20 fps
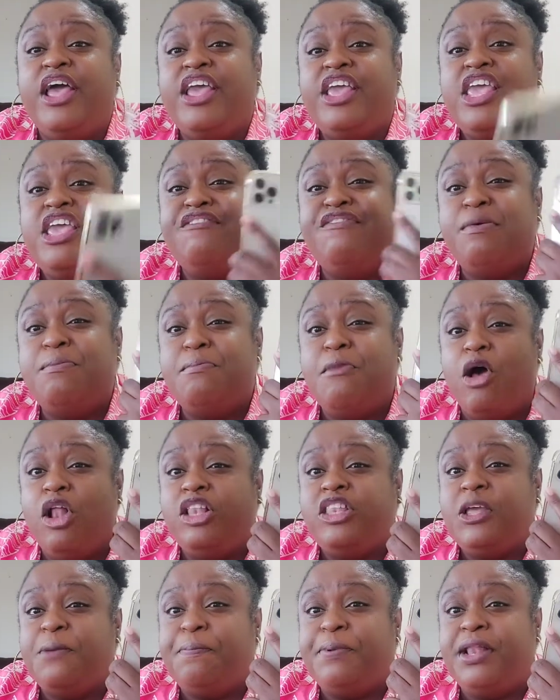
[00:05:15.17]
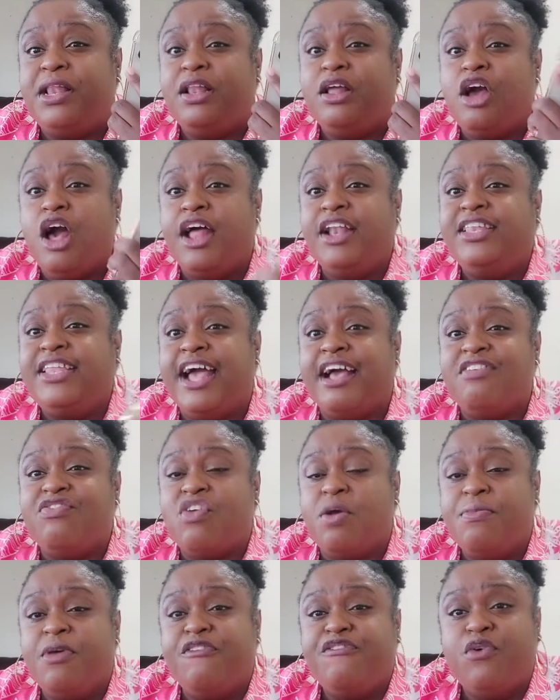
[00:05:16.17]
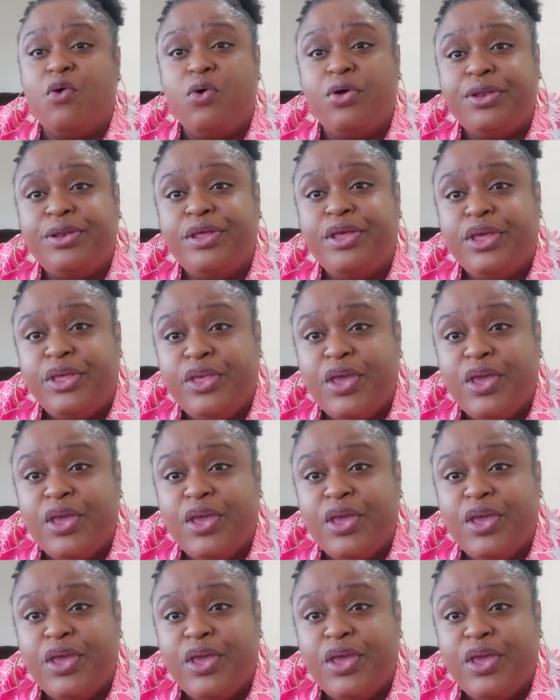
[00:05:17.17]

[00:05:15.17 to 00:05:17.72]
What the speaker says: even multiple contacts from your phone.